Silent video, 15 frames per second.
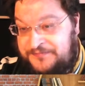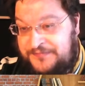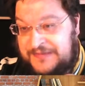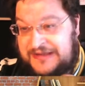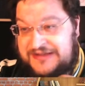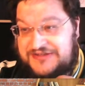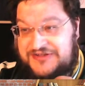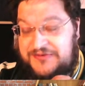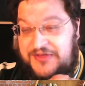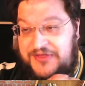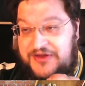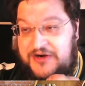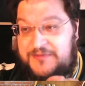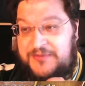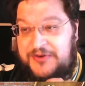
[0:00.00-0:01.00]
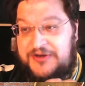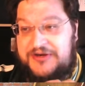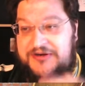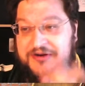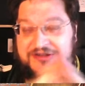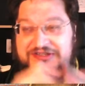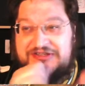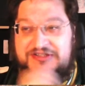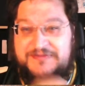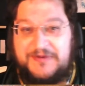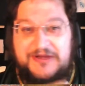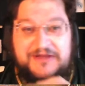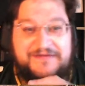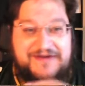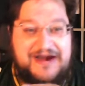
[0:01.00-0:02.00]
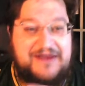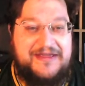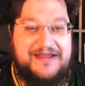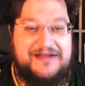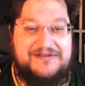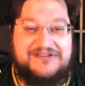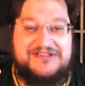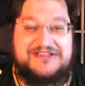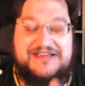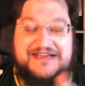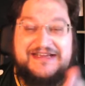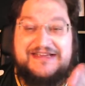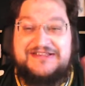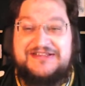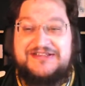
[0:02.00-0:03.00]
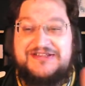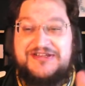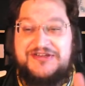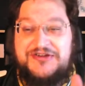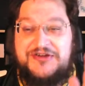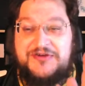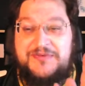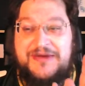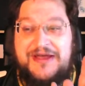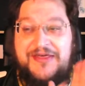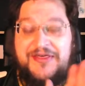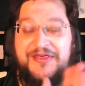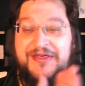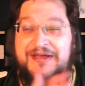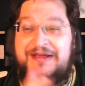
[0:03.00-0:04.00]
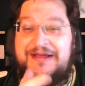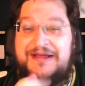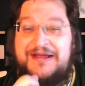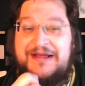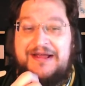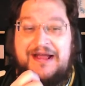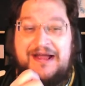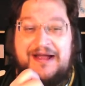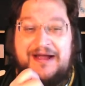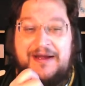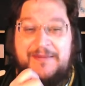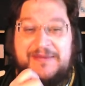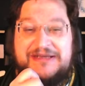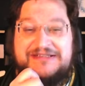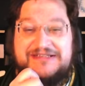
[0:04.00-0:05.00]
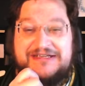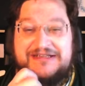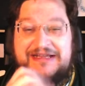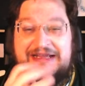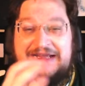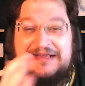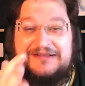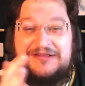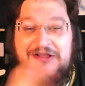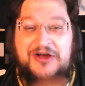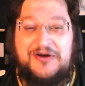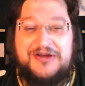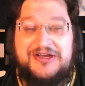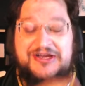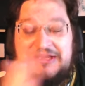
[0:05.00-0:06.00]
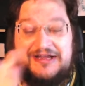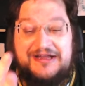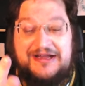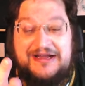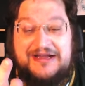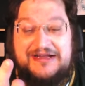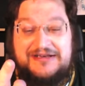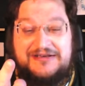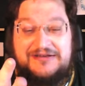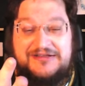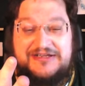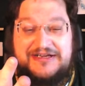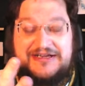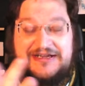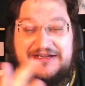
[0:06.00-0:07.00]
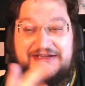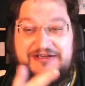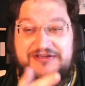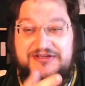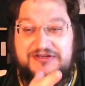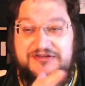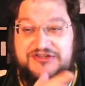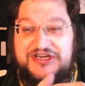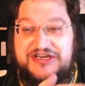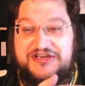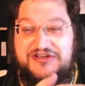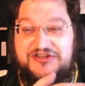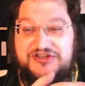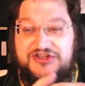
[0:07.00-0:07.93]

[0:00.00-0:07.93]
So the third book, not to spoil it for anything else, is to do with basically Locke and Jean,